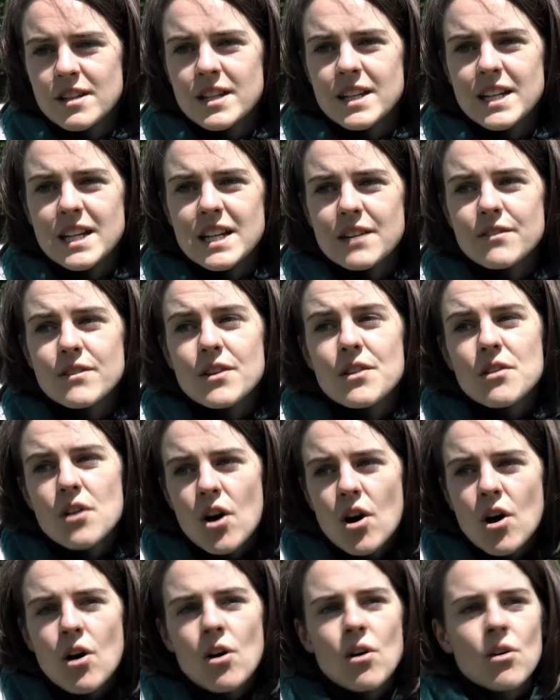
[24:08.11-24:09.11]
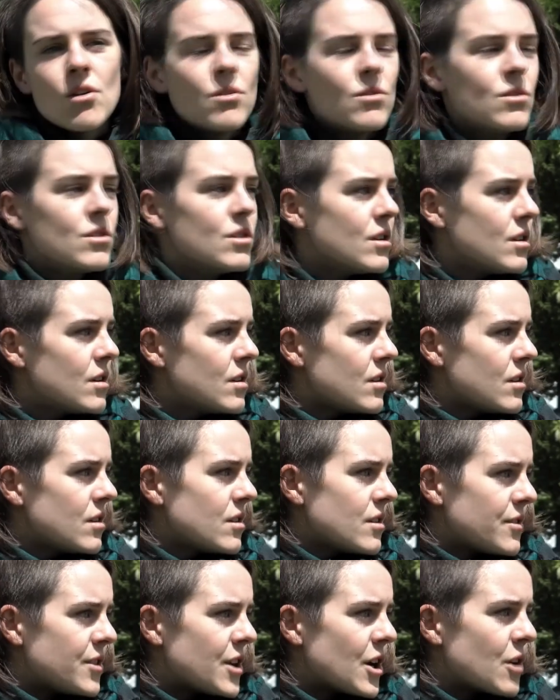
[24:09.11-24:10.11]
even though
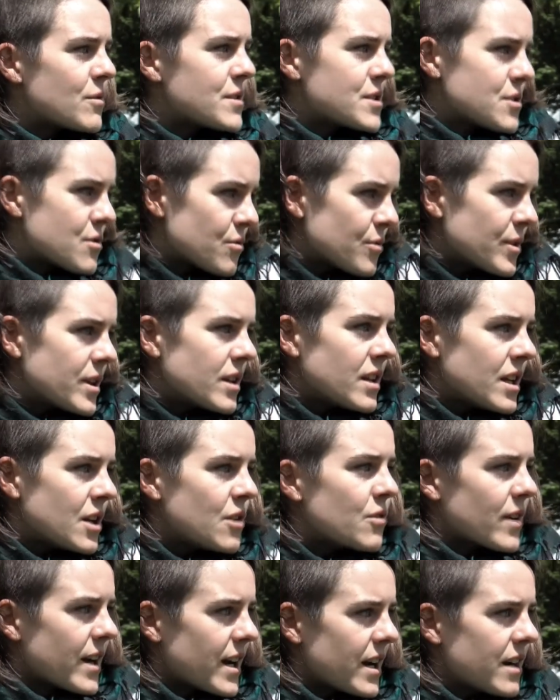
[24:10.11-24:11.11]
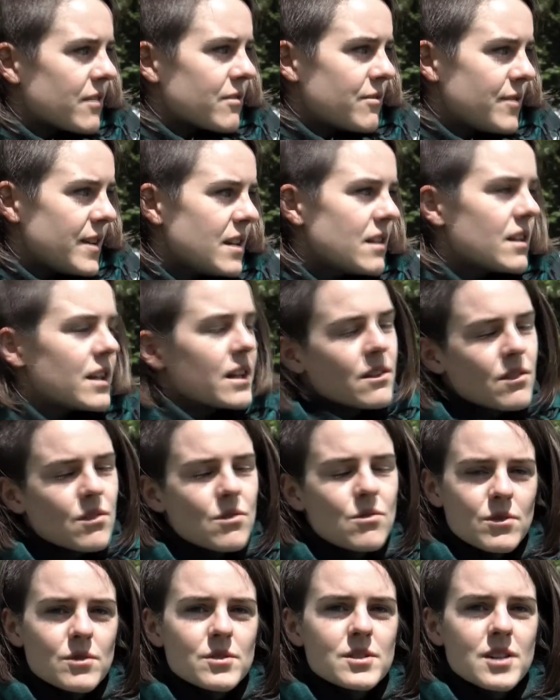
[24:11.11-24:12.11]
there was a really great feeling the
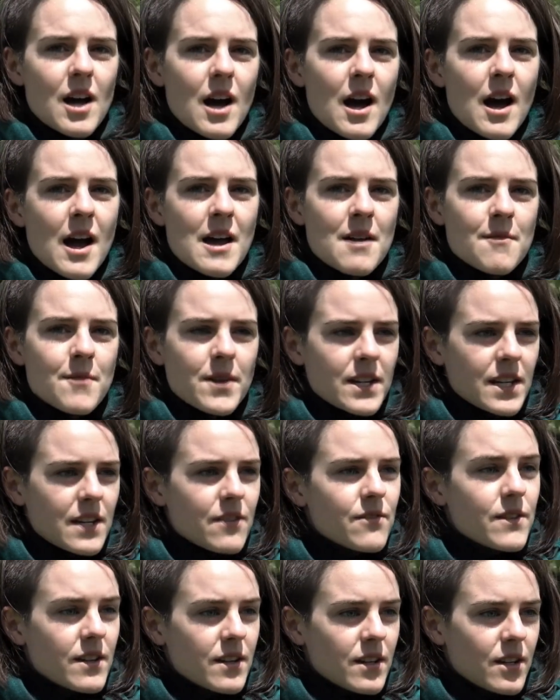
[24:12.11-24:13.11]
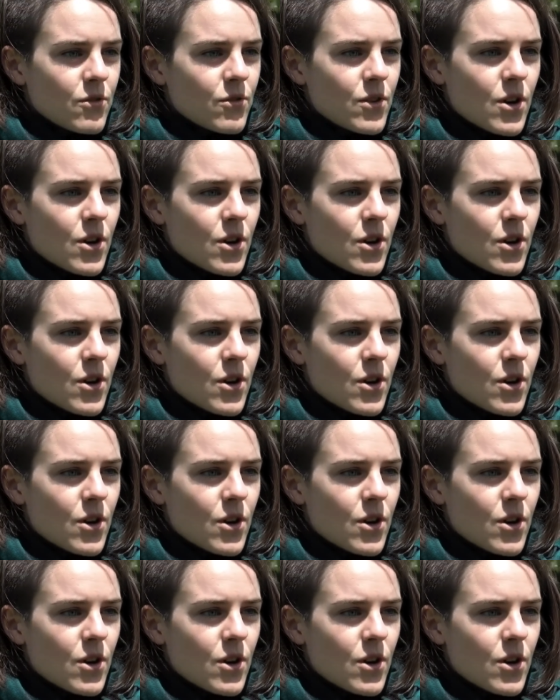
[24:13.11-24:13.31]
whole time. And even,